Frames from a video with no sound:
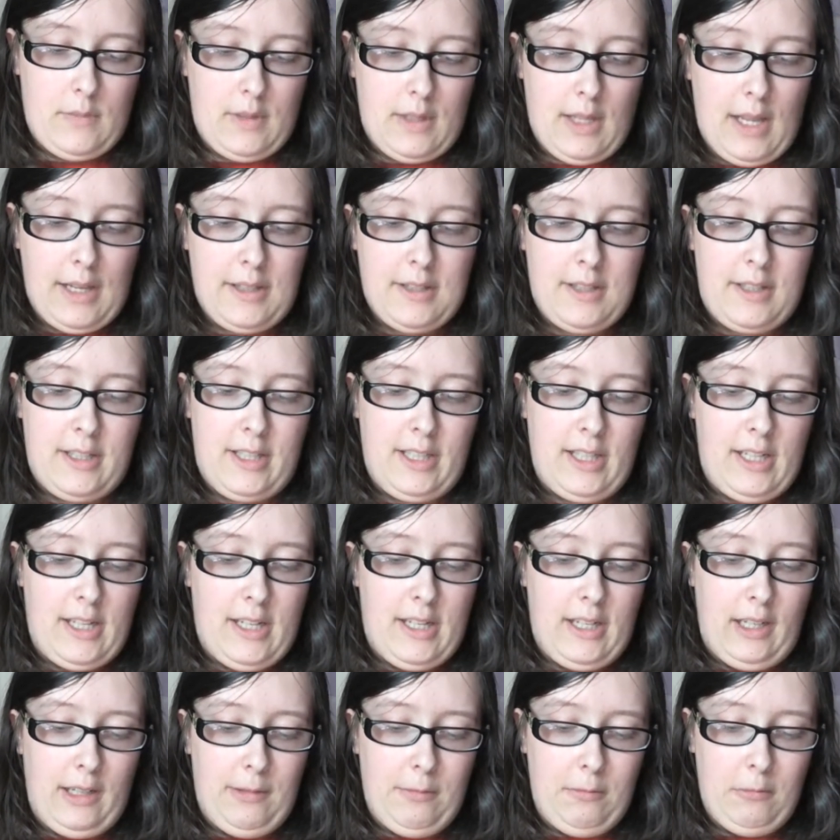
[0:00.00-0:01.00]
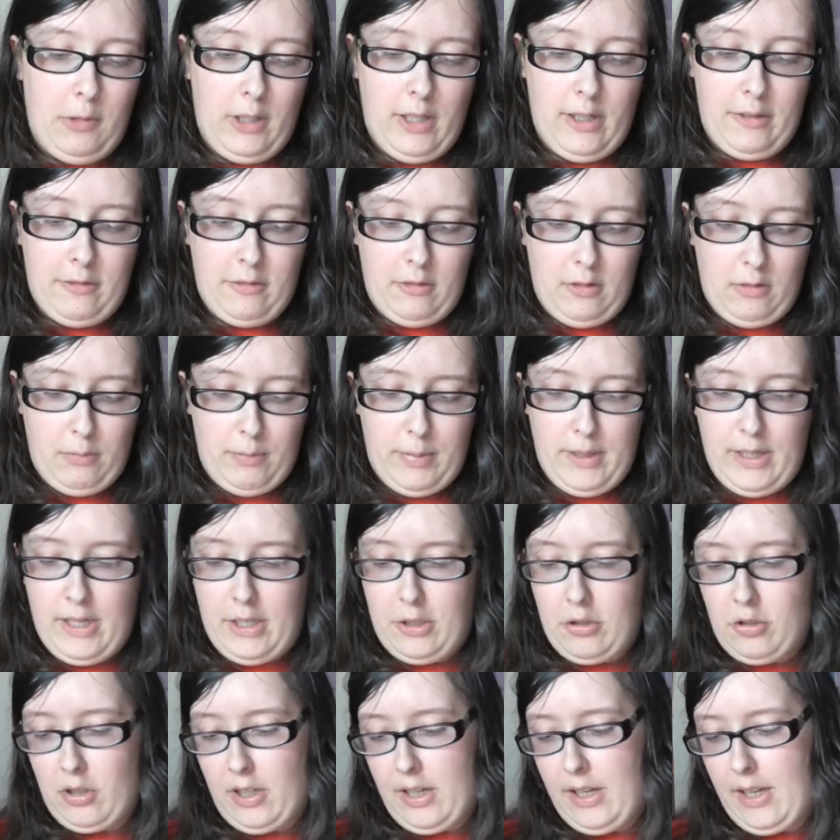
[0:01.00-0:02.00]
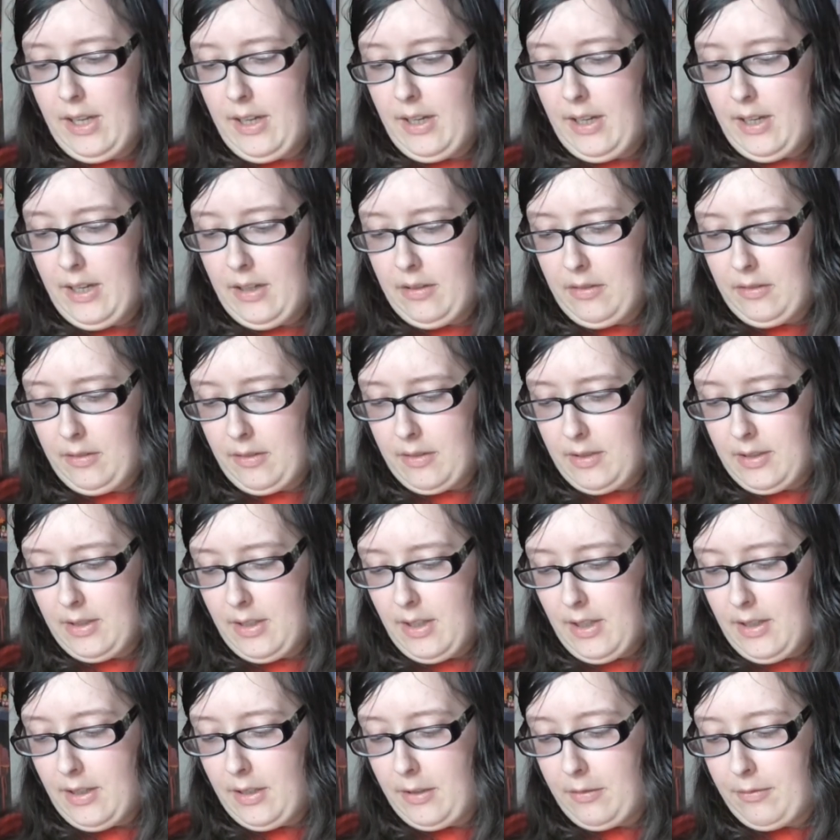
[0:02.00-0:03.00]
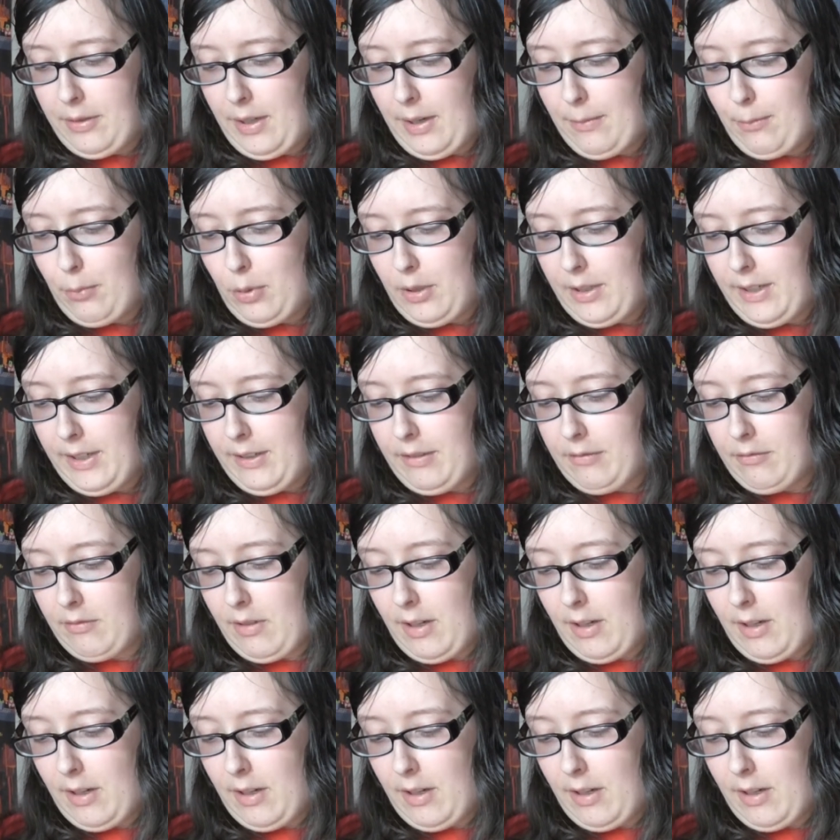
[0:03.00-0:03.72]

Next time we will be trying out cranberry,